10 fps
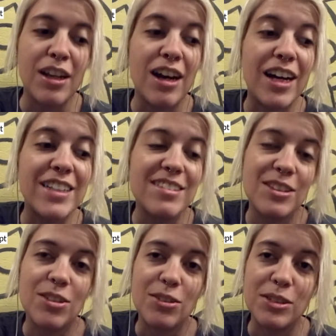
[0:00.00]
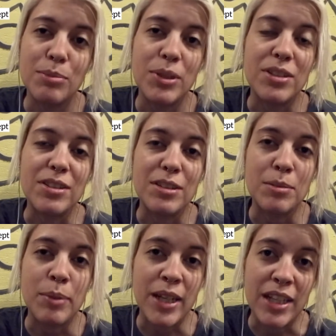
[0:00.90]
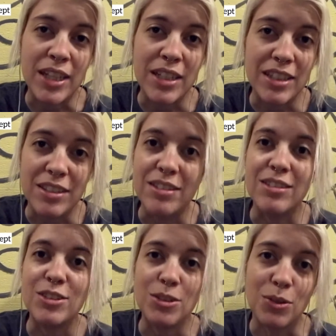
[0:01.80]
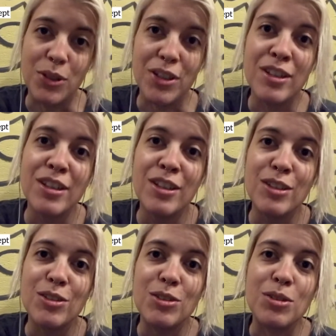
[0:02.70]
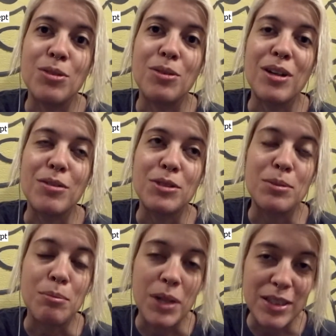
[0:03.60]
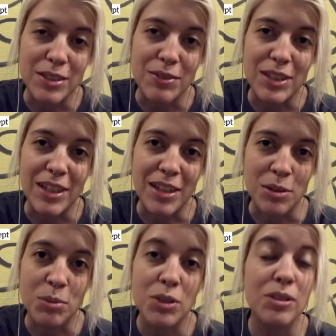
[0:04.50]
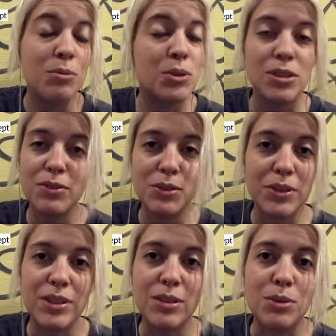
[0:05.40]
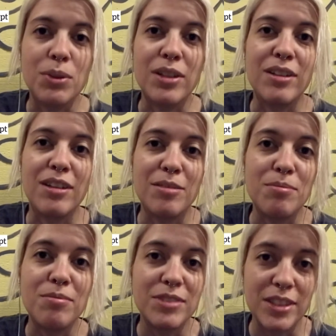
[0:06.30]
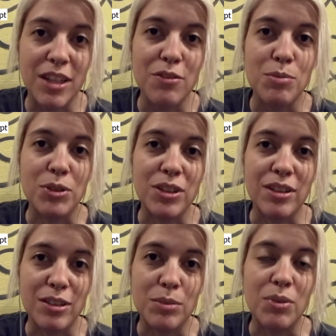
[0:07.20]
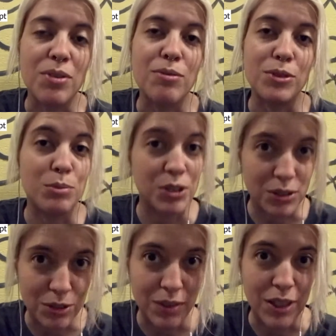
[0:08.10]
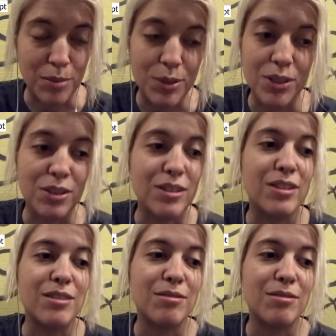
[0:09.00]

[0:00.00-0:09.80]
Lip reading: I did not spend a penny in Estonia, so I was massively helped. One of the reasons why I saved money last month was because of that, because